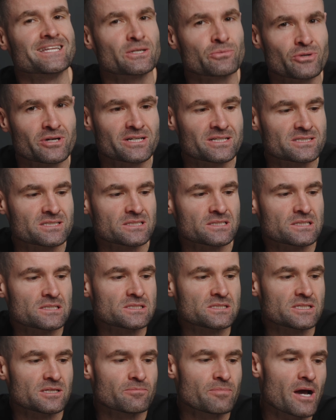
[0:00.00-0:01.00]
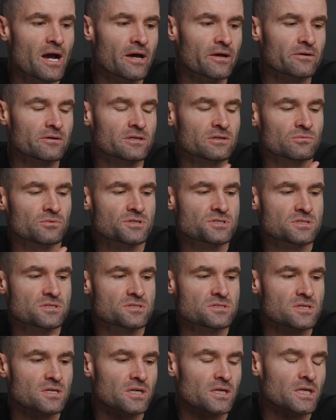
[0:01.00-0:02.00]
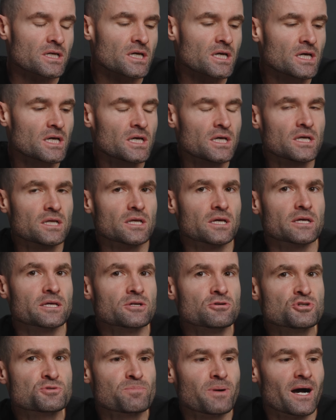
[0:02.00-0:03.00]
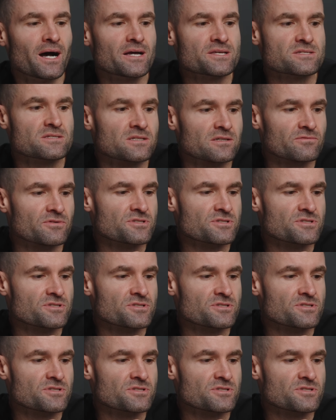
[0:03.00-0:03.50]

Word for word: I think we're gonna see the Z battery, which is a huge positive.